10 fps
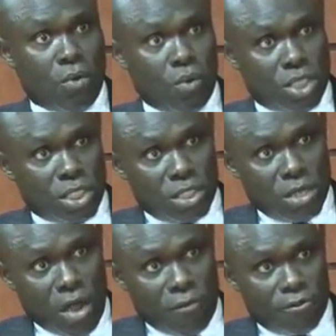which is
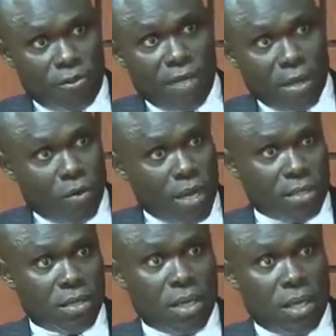enough to
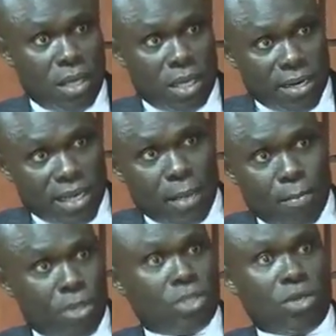evacuate a greater
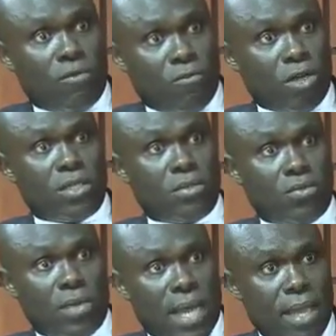portion of what
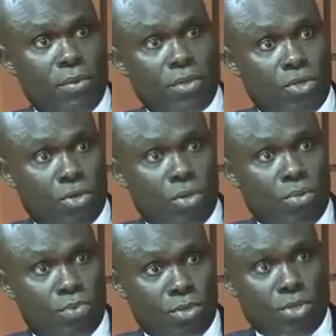we are able to
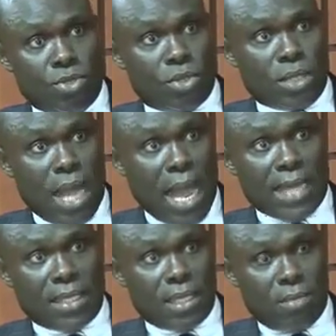produce
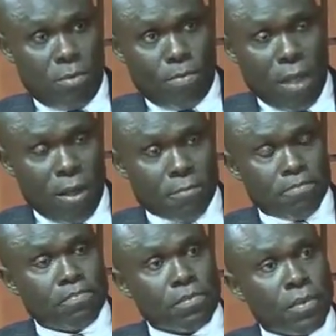at Ibom Power.
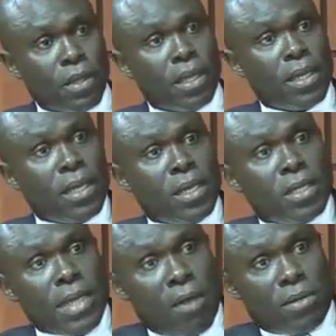
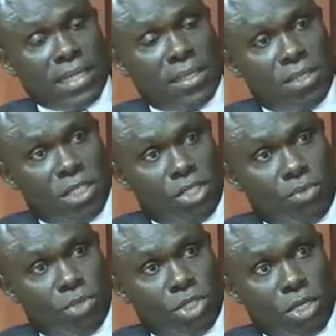Now, that's the
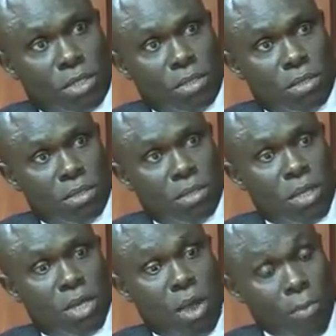distribution.
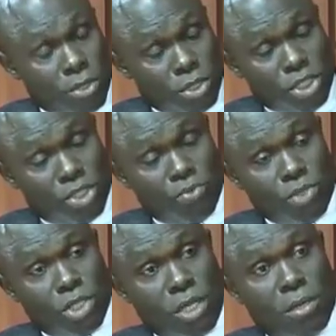Coming to
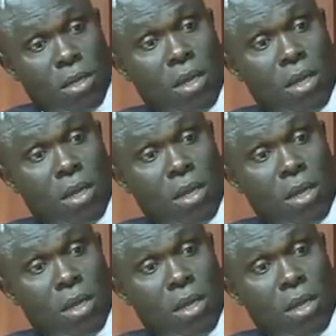distribution,